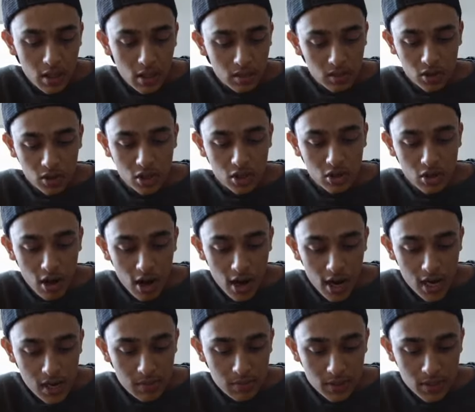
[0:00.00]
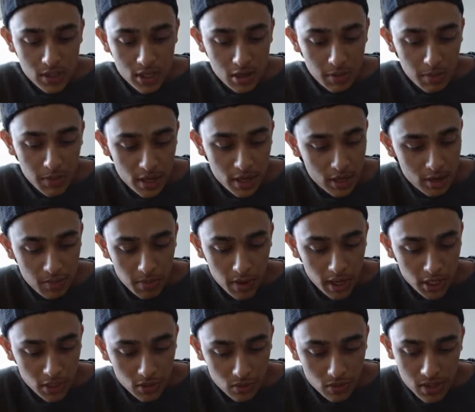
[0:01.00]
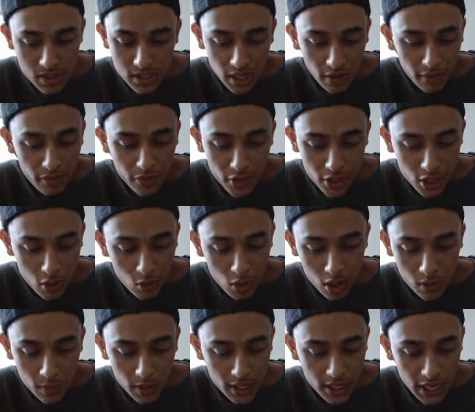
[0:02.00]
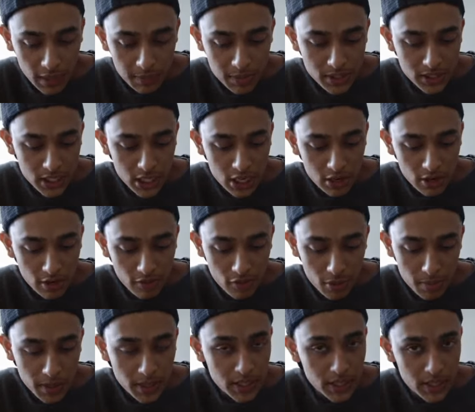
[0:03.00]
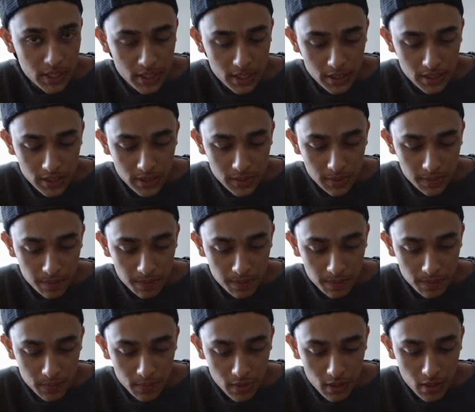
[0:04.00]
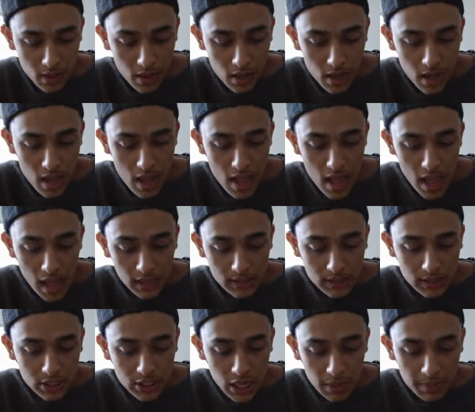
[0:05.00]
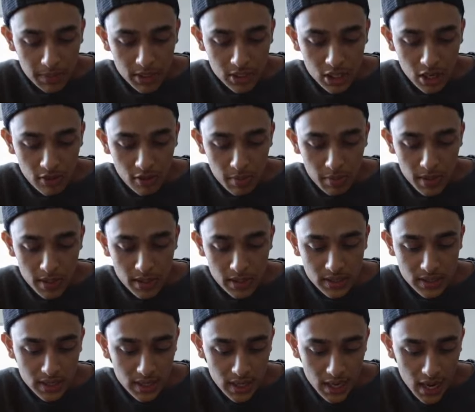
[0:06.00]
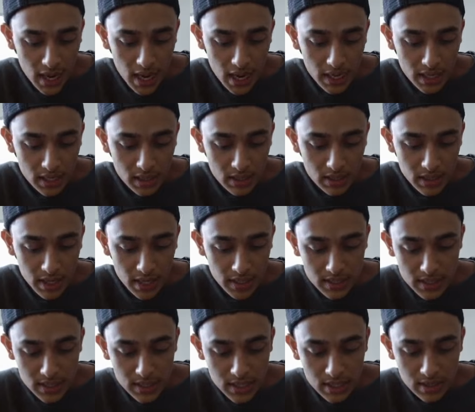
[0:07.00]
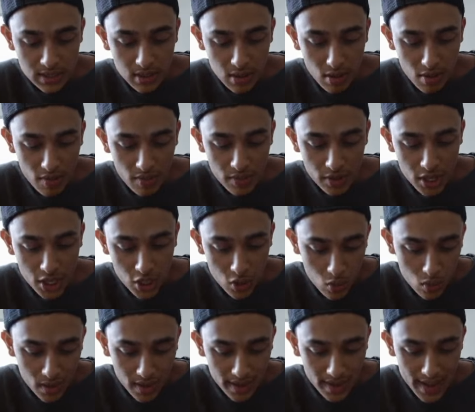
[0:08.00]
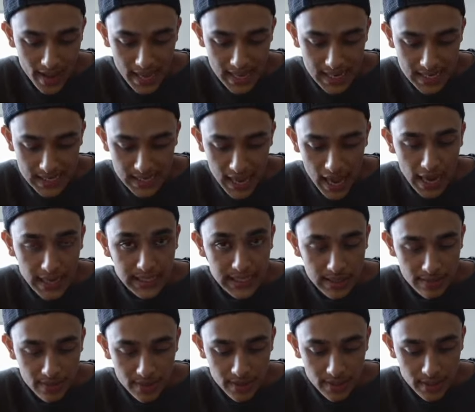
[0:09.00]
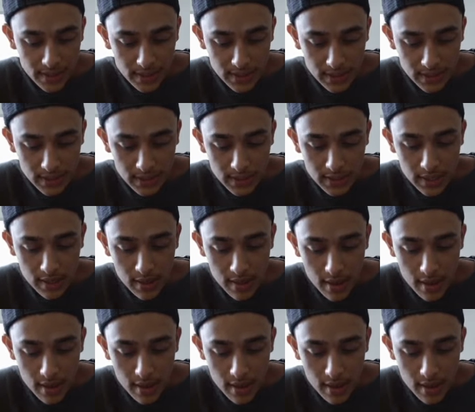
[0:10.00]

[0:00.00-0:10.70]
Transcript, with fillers: The crimes committed by Unit 731 were kept secret for many years. As the Japanese government denied the existence of the unit and its activities,